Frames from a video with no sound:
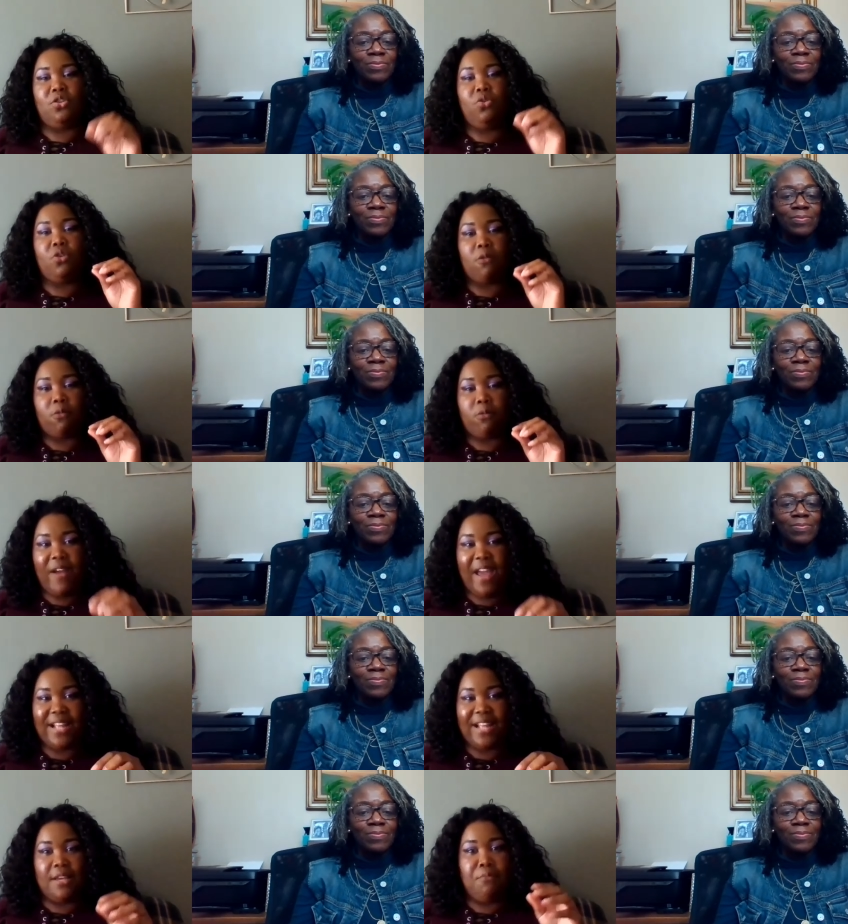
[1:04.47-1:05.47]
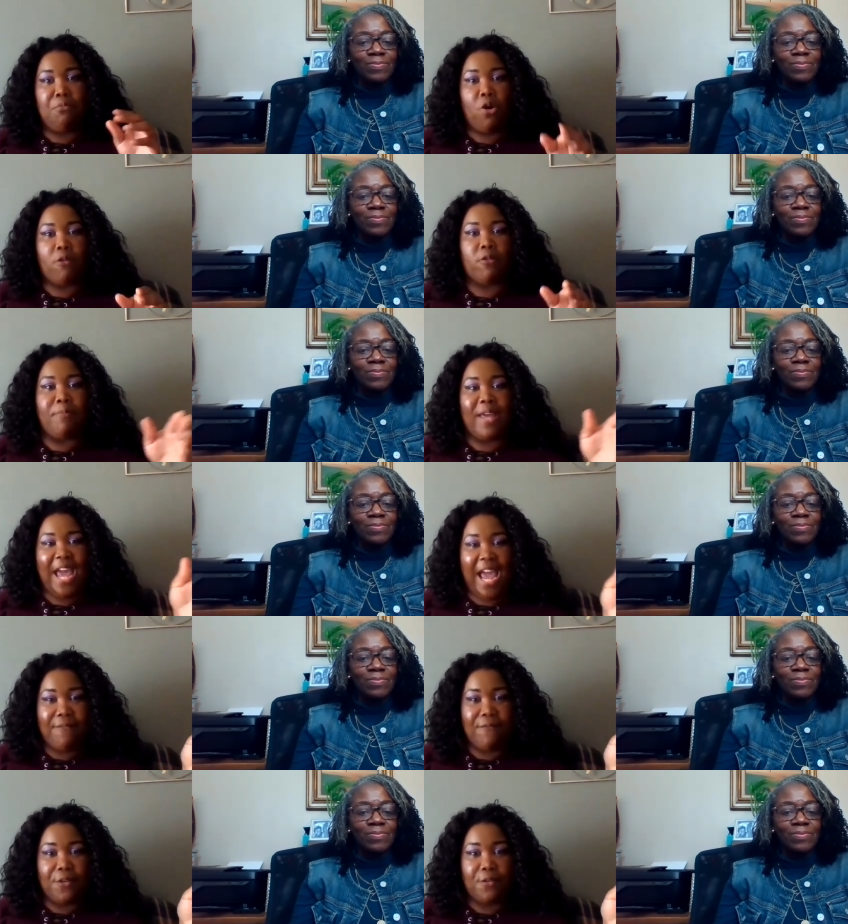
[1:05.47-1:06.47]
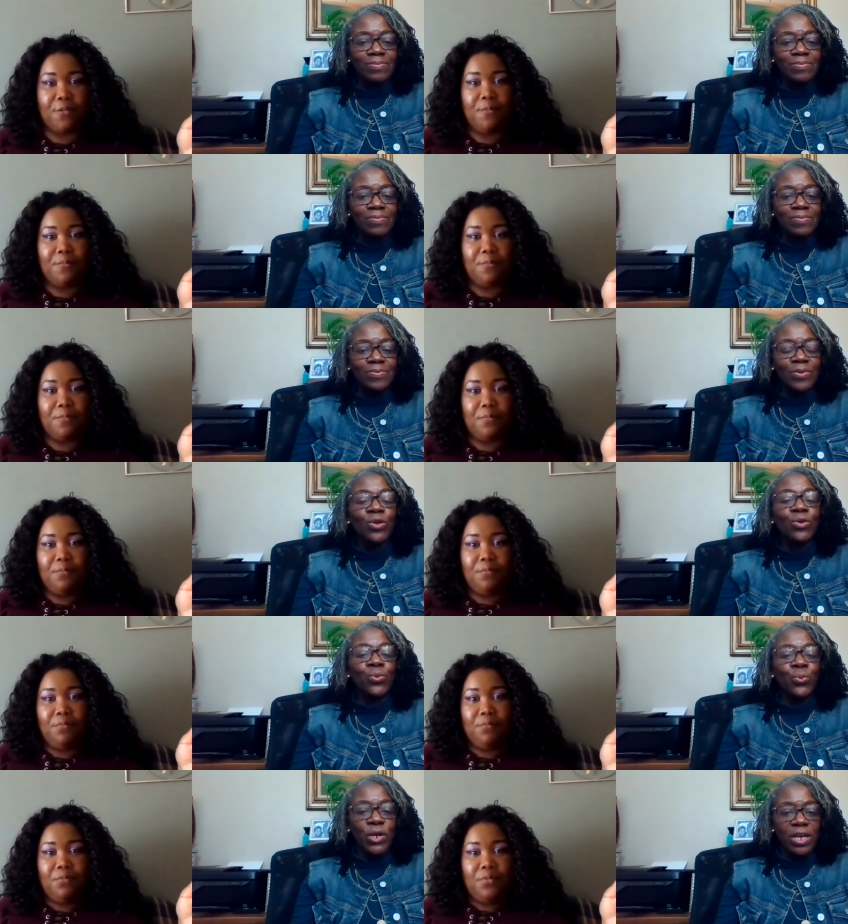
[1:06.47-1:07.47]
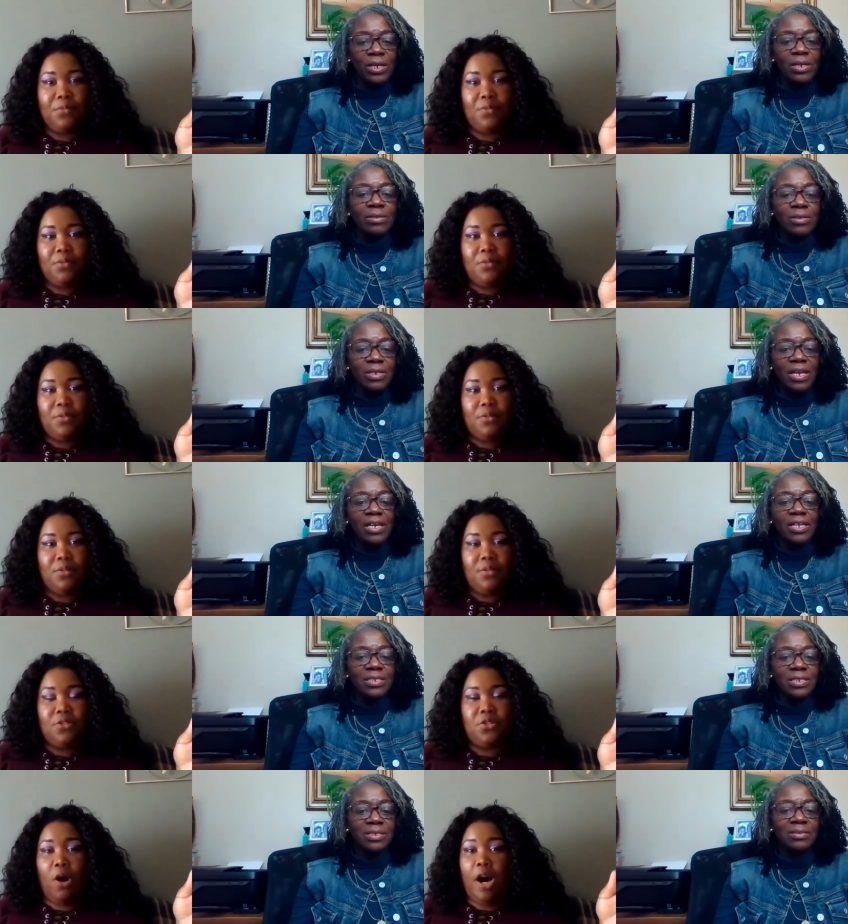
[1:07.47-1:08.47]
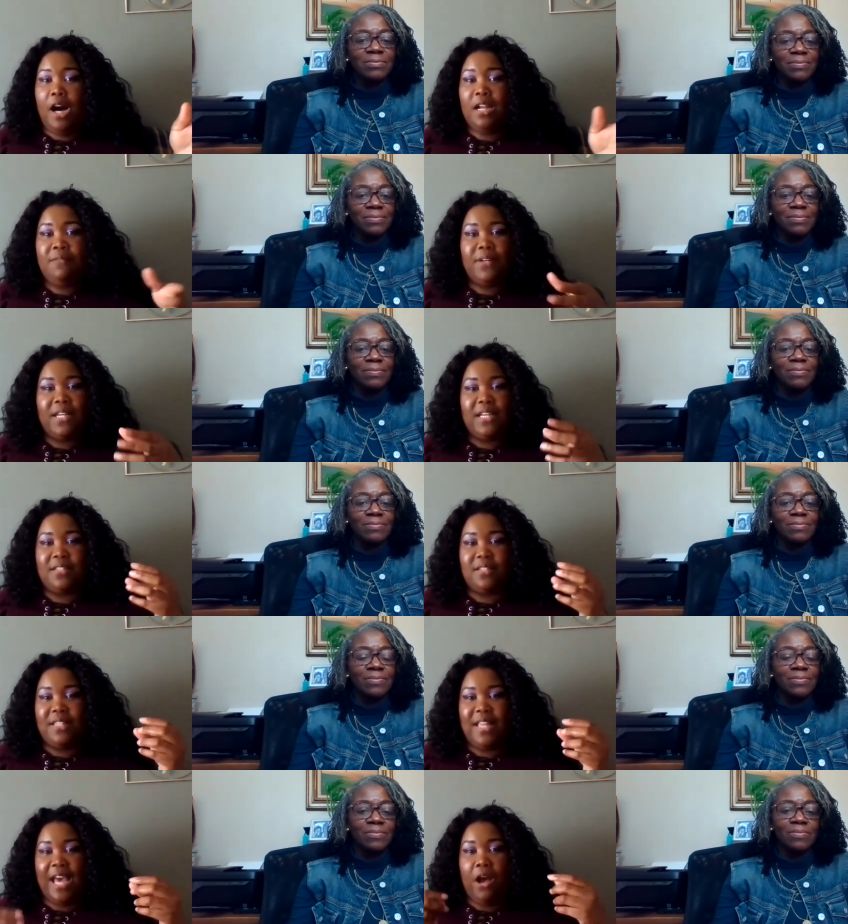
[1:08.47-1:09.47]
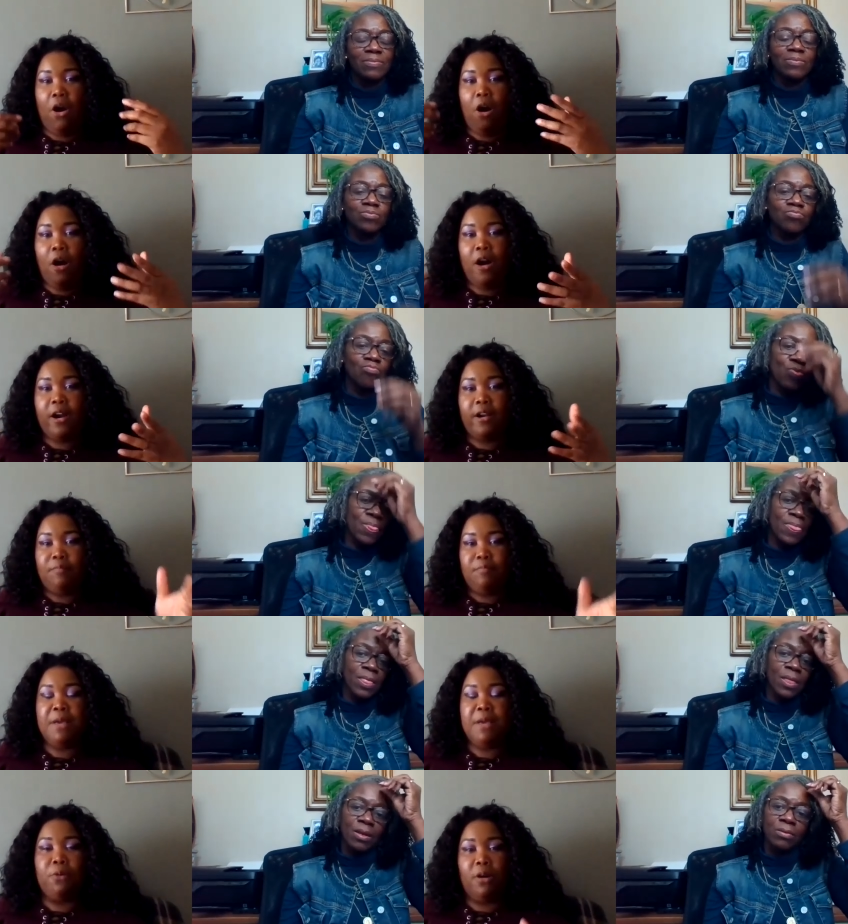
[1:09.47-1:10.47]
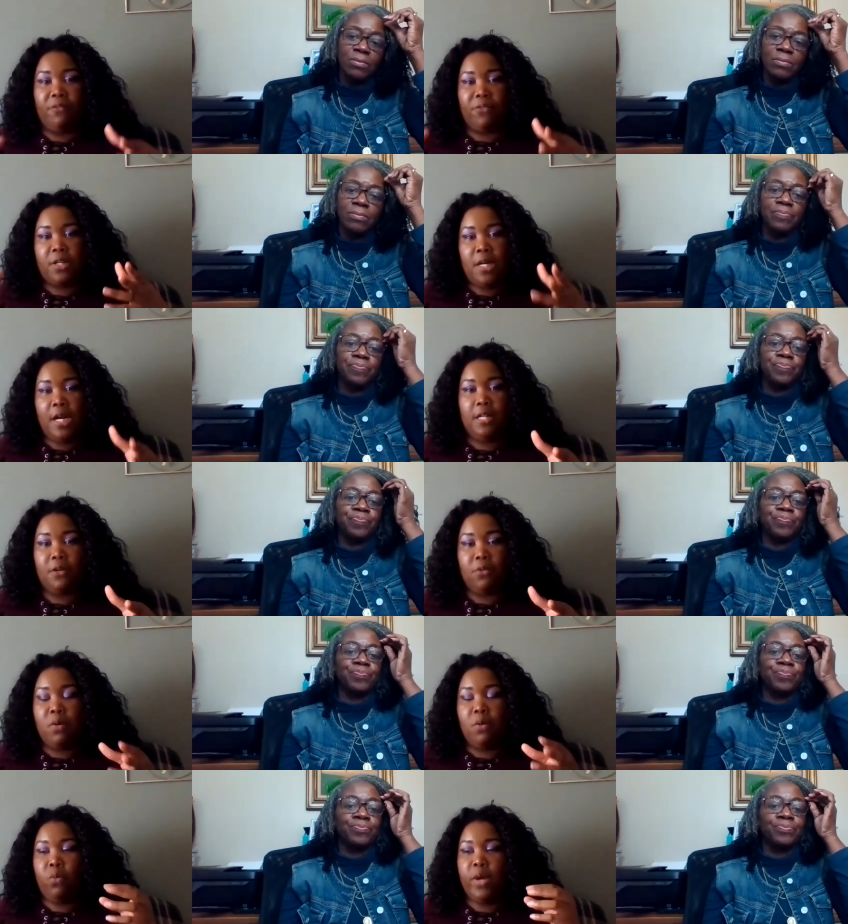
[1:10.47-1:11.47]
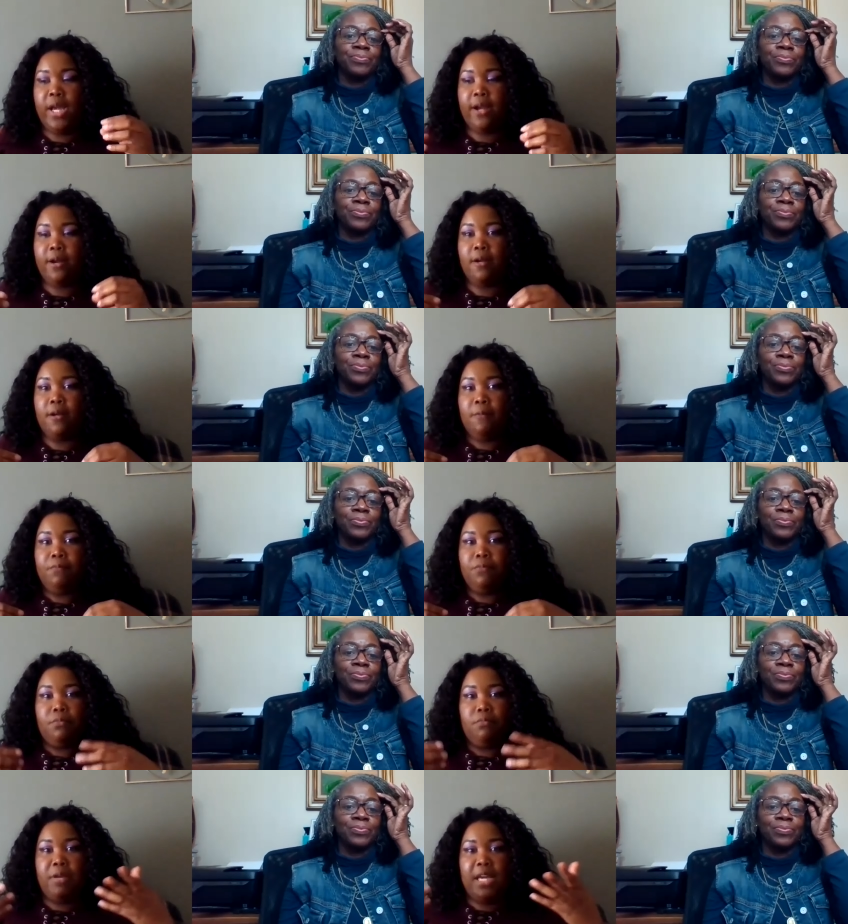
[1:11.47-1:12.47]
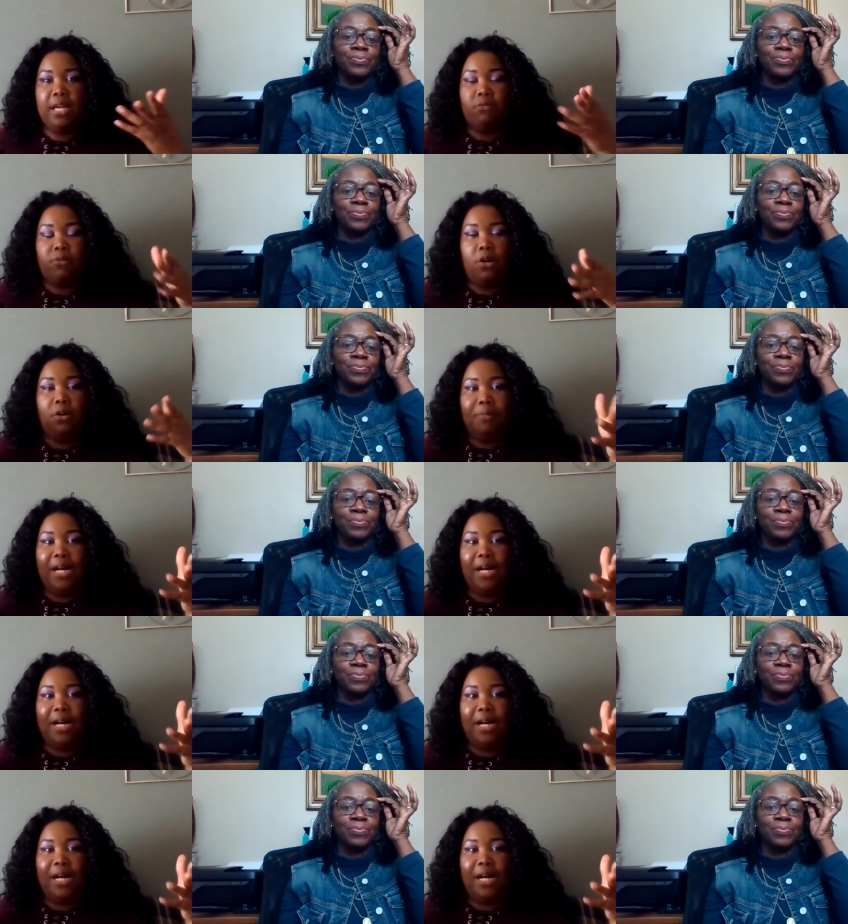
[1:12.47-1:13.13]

Speaker 1: to correct immoral behavior.
Speaker 2: Great. Yes. All
Speaker 1: of us that are people of color, when we're being role